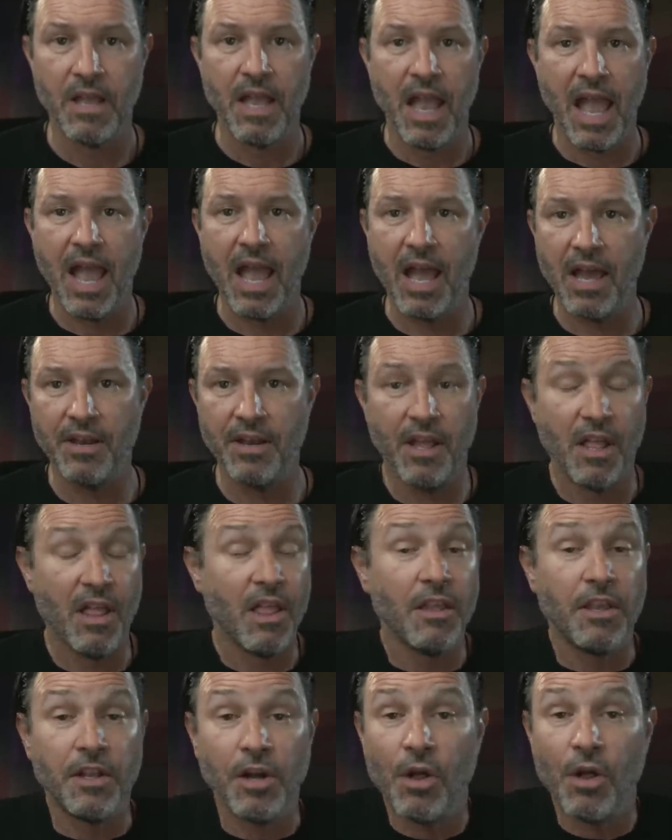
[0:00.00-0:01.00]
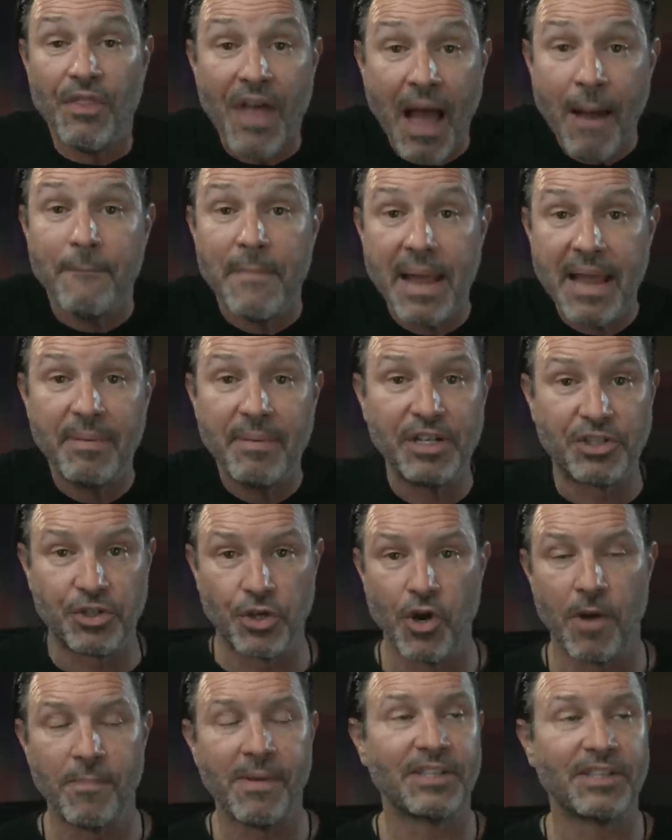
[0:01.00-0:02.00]
And you know, that may be true.
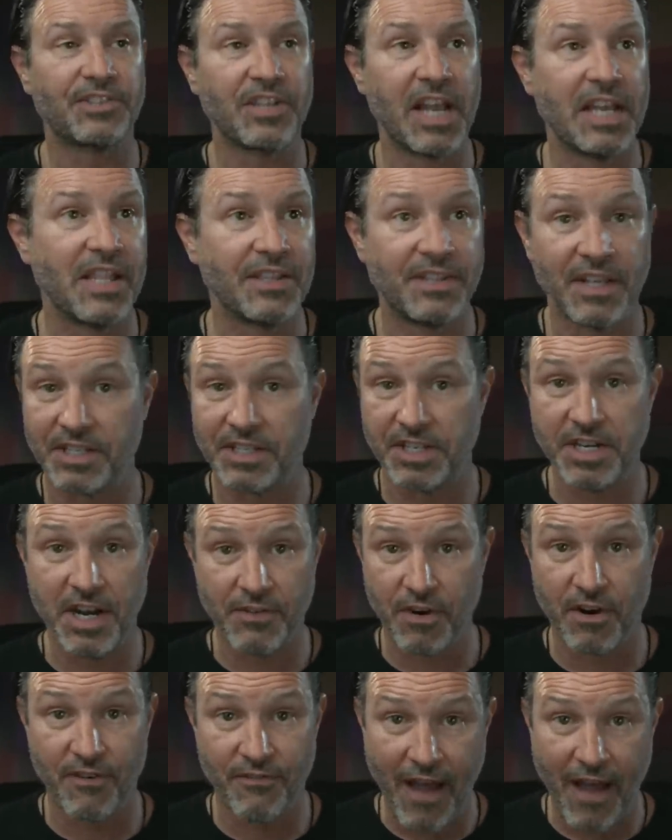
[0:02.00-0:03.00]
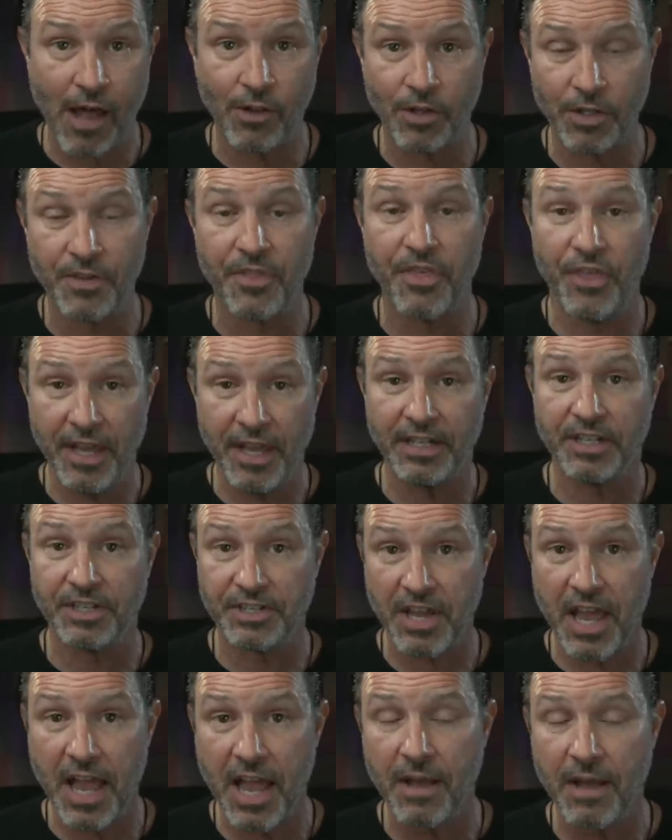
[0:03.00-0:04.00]
I'm not saying that that's never a valid thing to
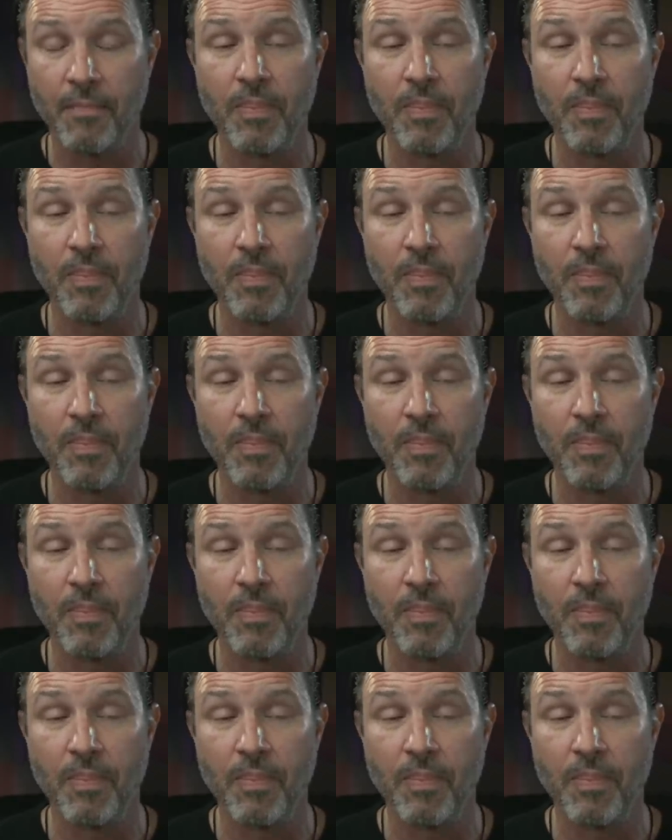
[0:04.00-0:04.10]
say,